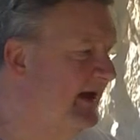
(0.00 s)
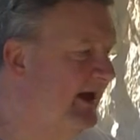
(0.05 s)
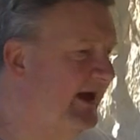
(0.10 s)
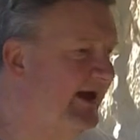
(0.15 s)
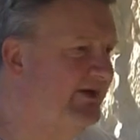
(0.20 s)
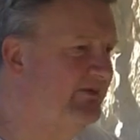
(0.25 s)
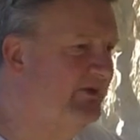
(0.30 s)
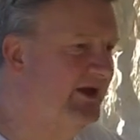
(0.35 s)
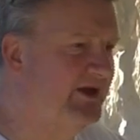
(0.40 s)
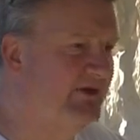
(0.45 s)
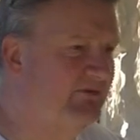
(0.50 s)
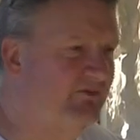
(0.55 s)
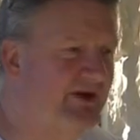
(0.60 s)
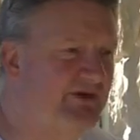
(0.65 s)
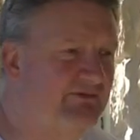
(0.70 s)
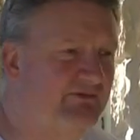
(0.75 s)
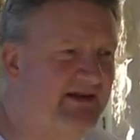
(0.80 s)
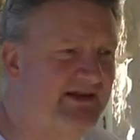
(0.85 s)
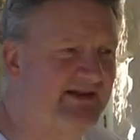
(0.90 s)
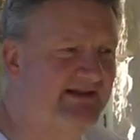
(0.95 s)
Anyway,
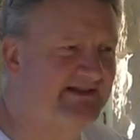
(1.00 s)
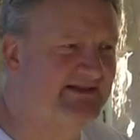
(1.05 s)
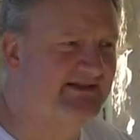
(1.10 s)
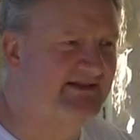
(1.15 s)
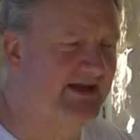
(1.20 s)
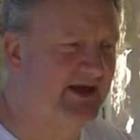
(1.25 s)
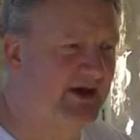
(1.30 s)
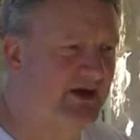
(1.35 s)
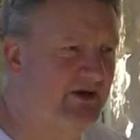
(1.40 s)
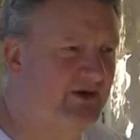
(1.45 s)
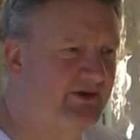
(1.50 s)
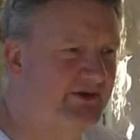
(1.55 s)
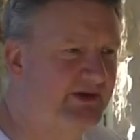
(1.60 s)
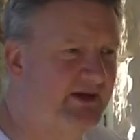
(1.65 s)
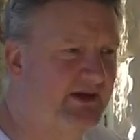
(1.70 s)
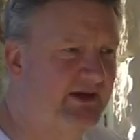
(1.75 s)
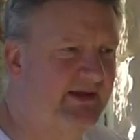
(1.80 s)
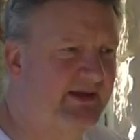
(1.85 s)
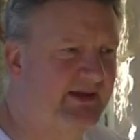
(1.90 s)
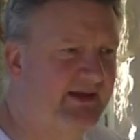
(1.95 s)
we really need to get on
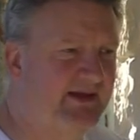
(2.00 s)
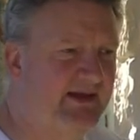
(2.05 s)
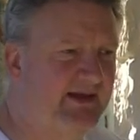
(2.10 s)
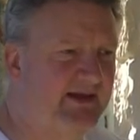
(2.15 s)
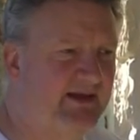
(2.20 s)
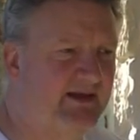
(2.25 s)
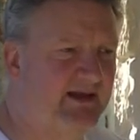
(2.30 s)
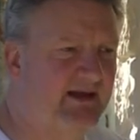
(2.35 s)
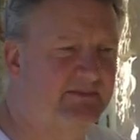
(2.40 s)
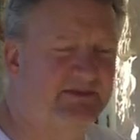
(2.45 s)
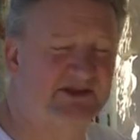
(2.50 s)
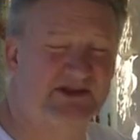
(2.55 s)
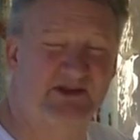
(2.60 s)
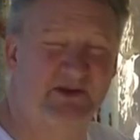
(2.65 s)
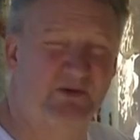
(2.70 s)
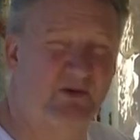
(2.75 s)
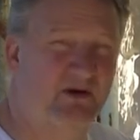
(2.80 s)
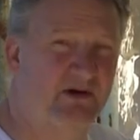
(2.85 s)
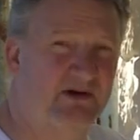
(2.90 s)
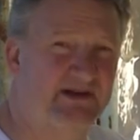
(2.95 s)
and get up to
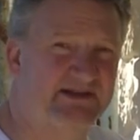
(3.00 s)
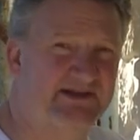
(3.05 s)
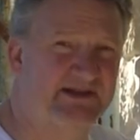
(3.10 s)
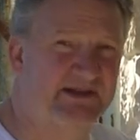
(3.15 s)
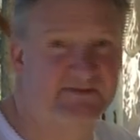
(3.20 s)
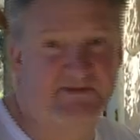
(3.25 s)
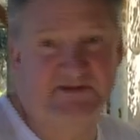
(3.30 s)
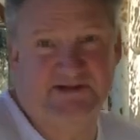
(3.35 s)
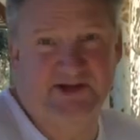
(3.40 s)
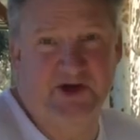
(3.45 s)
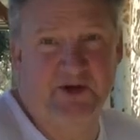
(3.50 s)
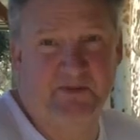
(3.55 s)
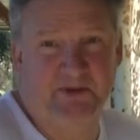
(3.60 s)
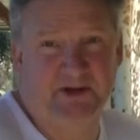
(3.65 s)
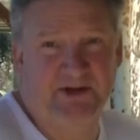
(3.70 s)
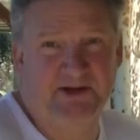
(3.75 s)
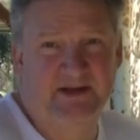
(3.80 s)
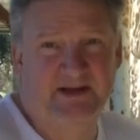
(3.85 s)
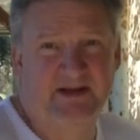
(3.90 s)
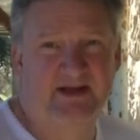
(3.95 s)
the quarry. See okay. if it's
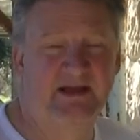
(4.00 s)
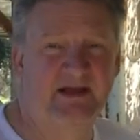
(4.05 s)
open.